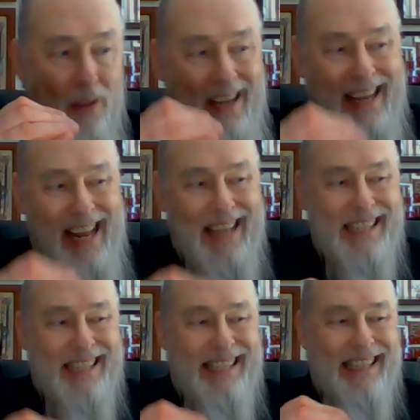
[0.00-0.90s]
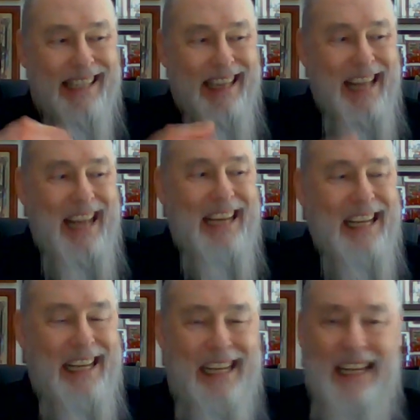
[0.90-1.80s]
It has a
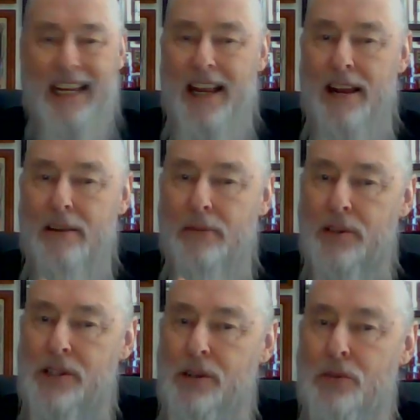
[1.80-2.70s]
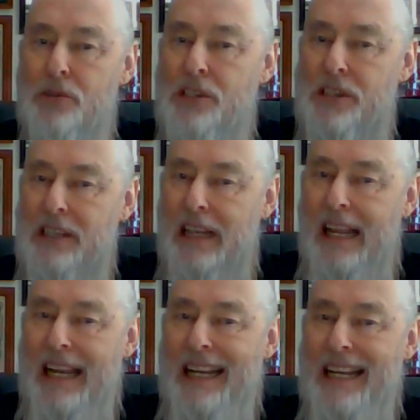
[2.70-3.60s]
slightly, ever so
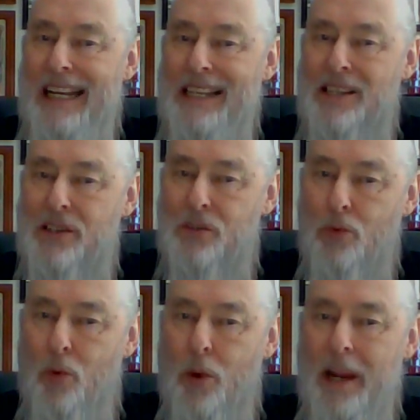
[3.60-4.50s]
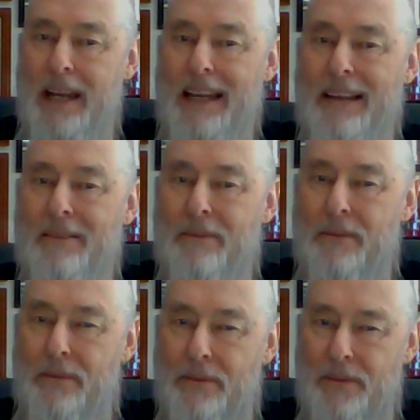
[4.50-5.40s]
slightly sweet
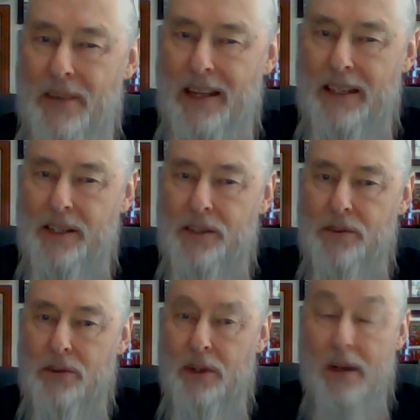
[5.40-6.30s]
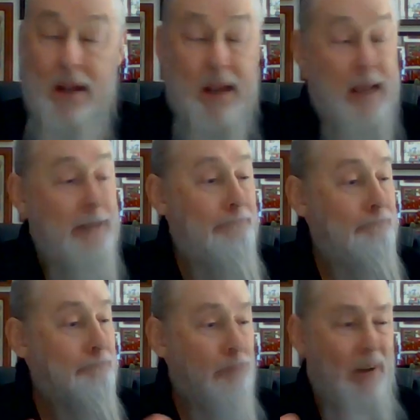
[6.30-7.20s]
finish to it.
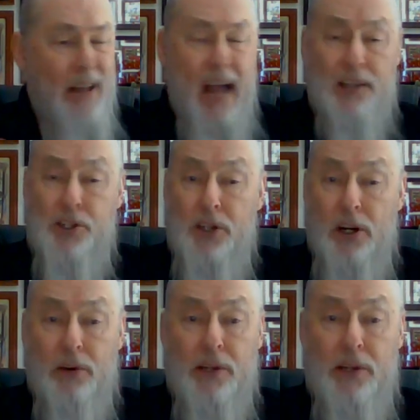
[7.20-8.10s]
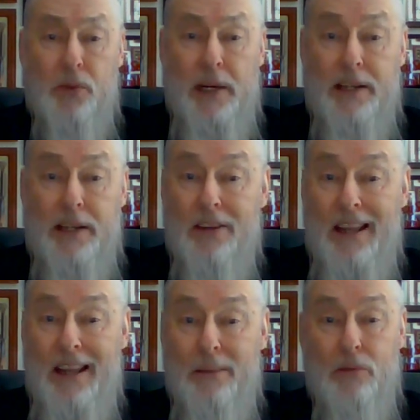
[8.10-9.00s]
Not sugary sweet, don't
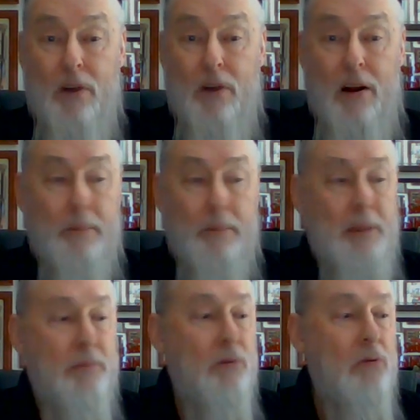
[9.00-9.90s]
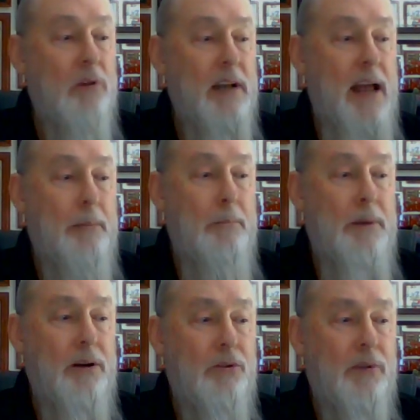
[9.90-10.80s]
get me wrong. People who are not
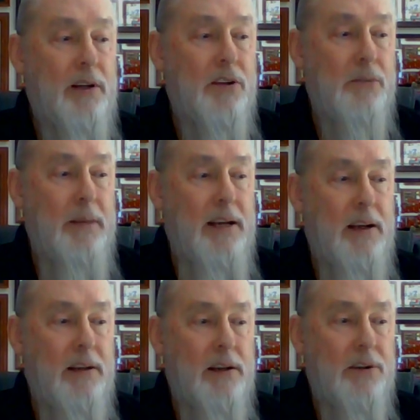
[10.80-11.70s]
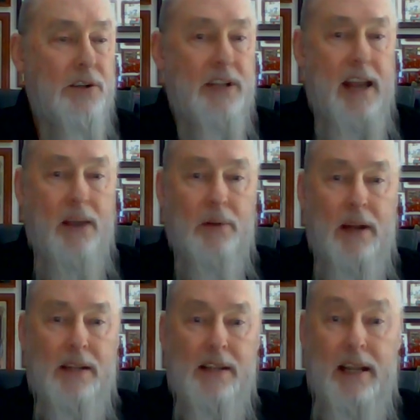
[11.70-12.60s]
beer drinkers may not understand when
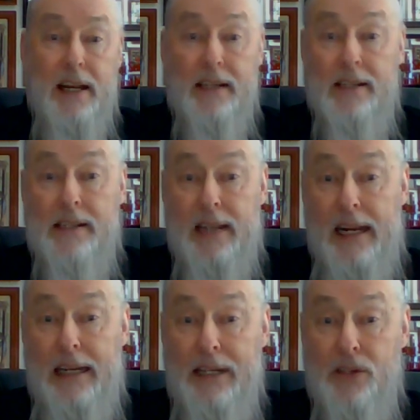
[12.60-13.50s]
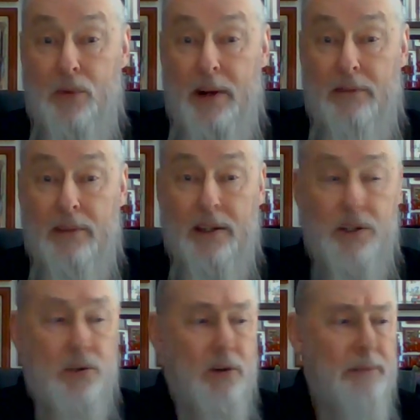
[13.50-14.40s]
I say it has a slightly sweet
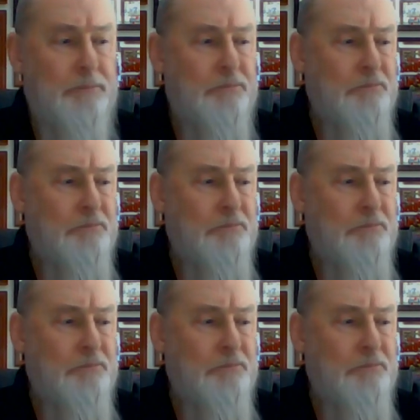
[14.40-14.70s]
finish to it.